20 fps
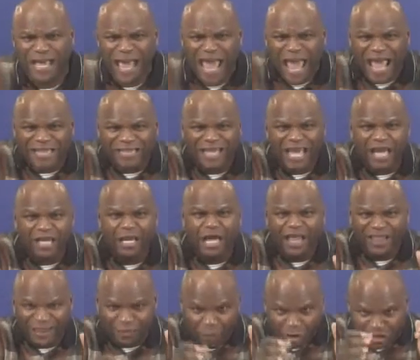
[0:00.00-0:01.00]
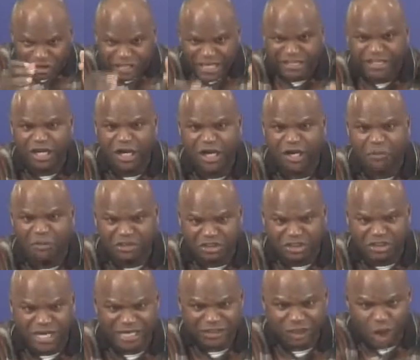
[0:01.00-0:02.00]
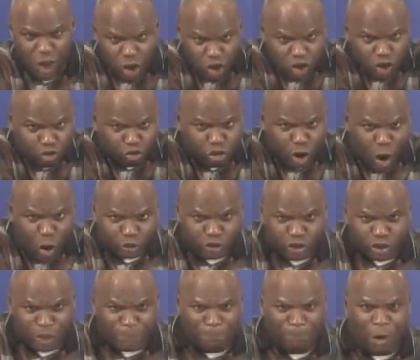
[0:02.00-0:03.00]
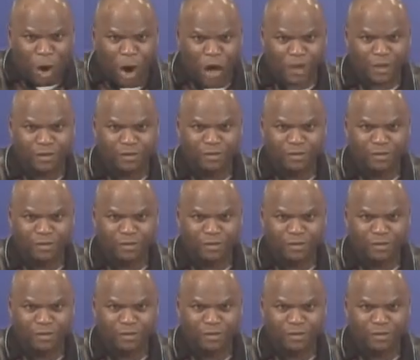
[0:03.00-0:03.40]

And then once they tell you what's the test on, you go to the book